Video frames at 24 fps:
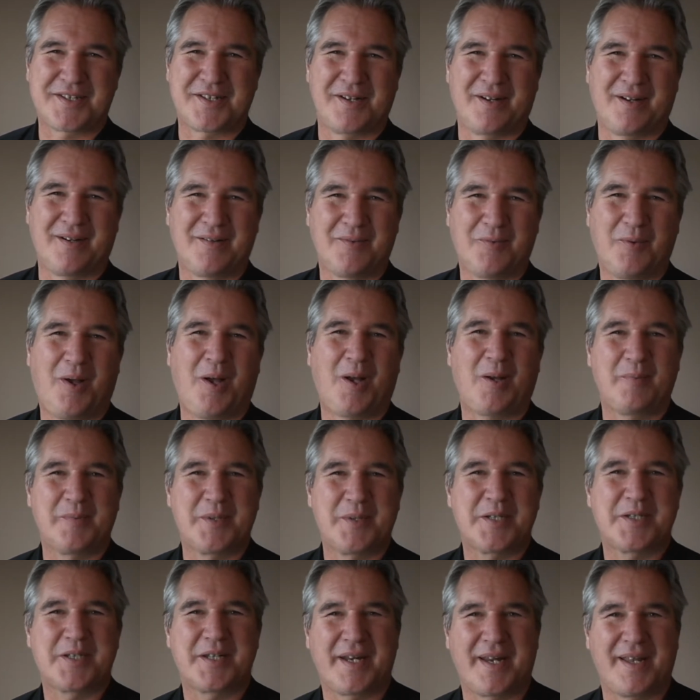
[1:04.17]
here. Welcome
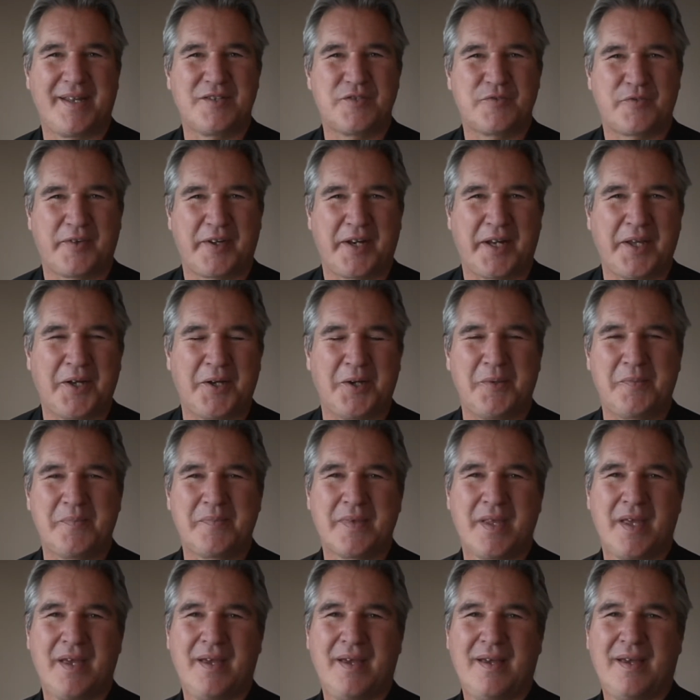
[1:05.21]
to today's video.
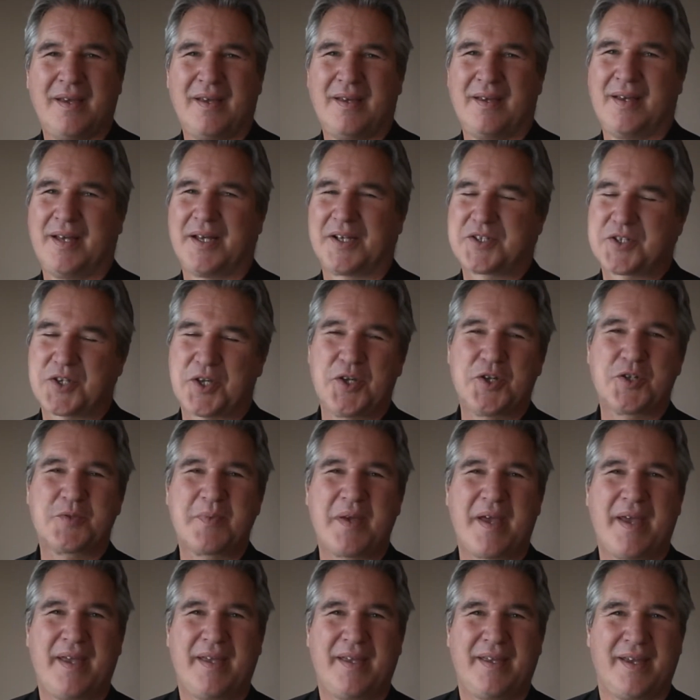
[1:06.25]
Excuse
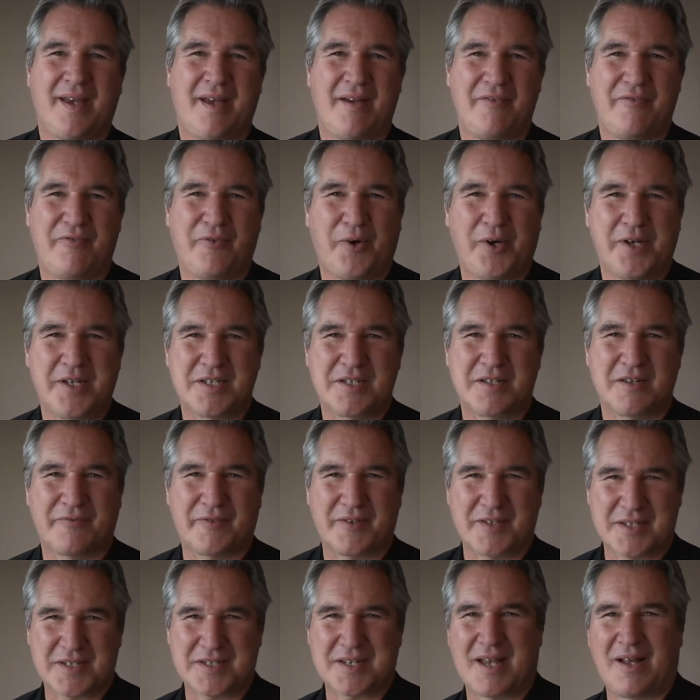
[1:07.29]
my voice if
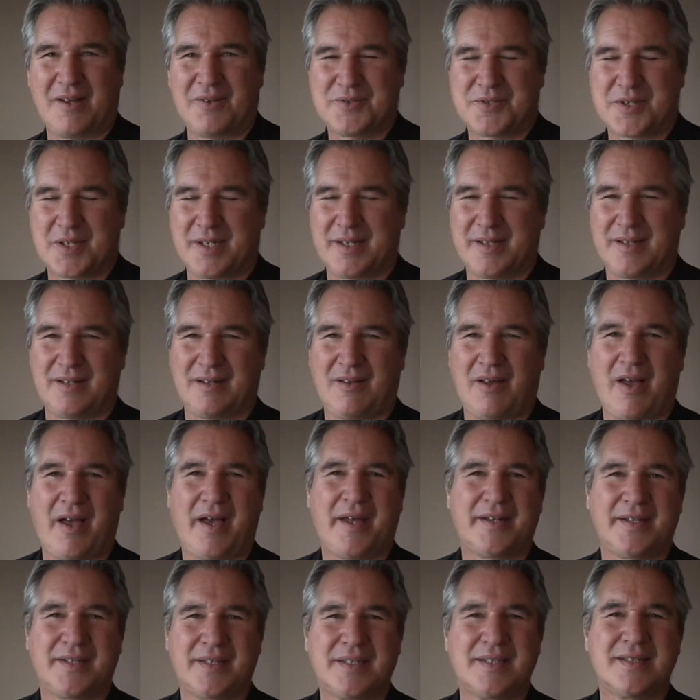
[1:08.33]
it sounds a little
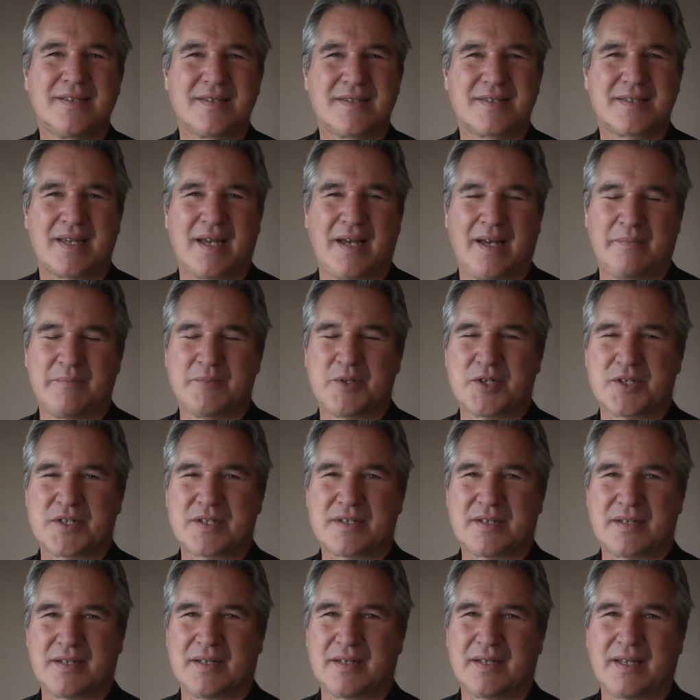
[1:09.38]
odd, because I'm just
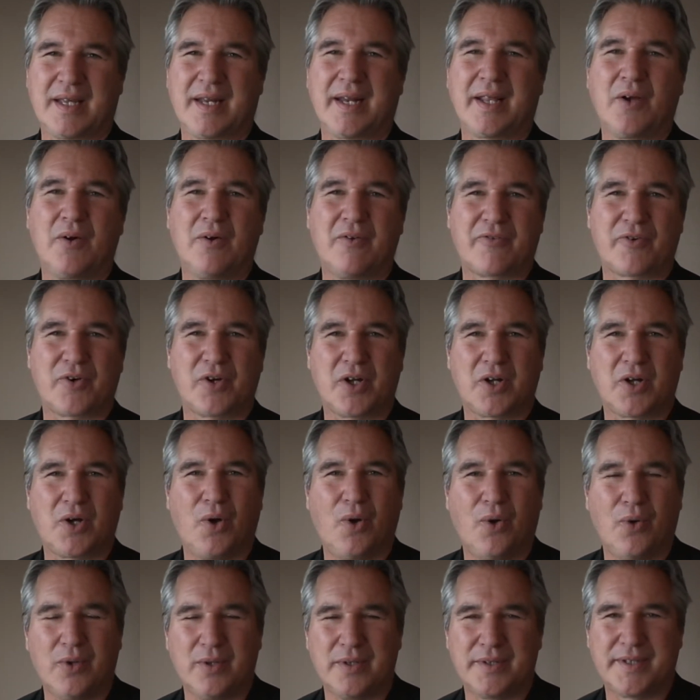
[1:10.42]
getting over a
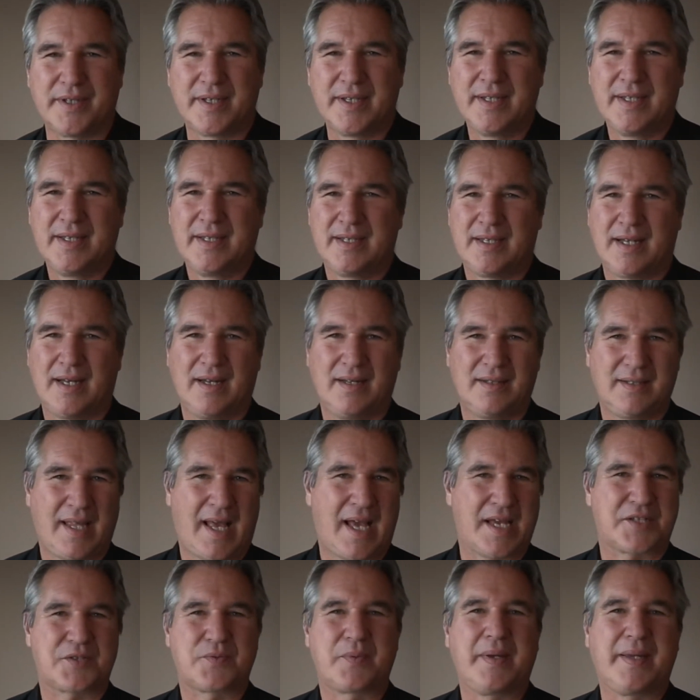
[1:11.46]
cold.
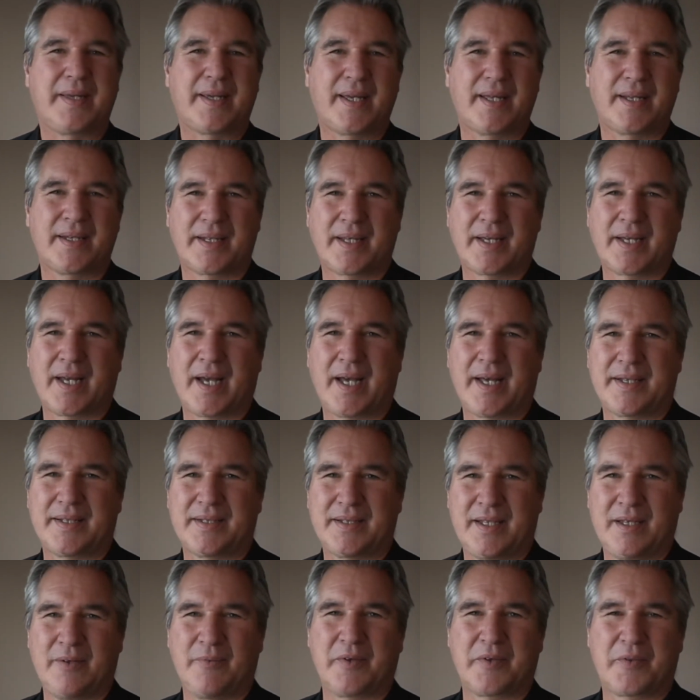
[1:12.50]
Last weekend I got
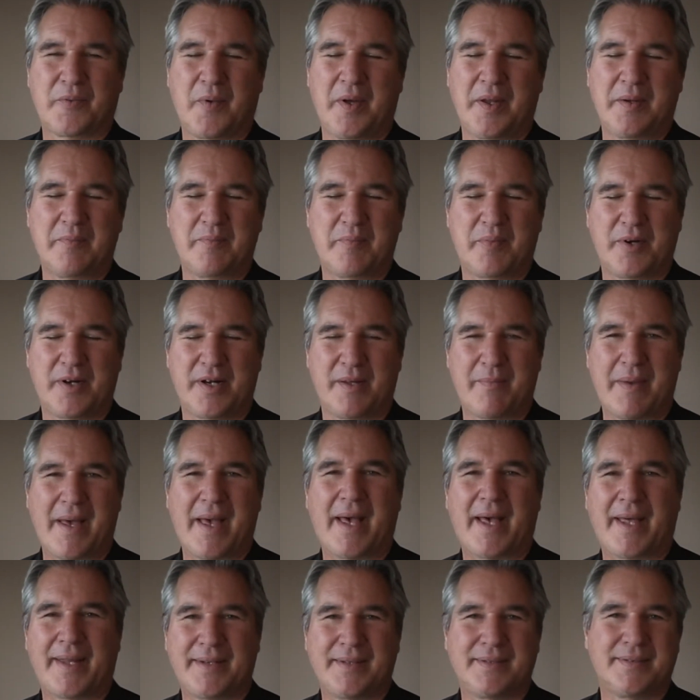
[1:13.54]
hit with one pretty
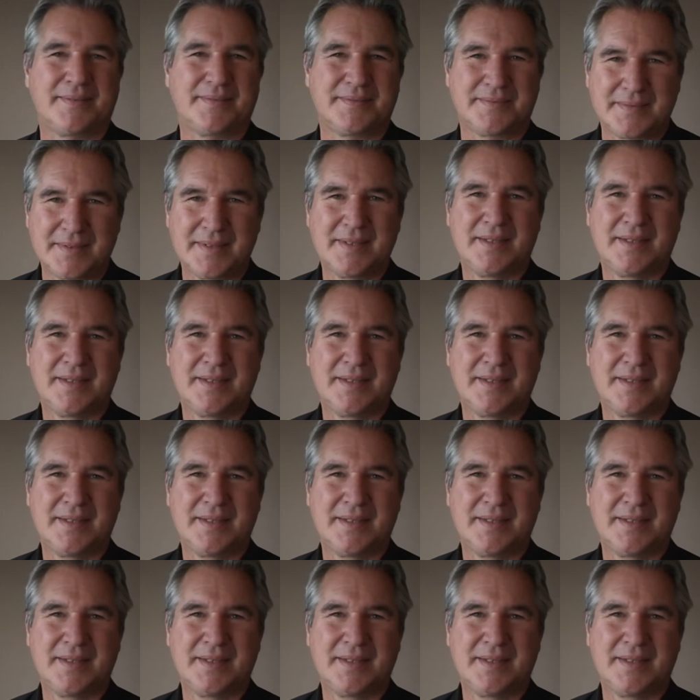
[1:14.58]
bad, and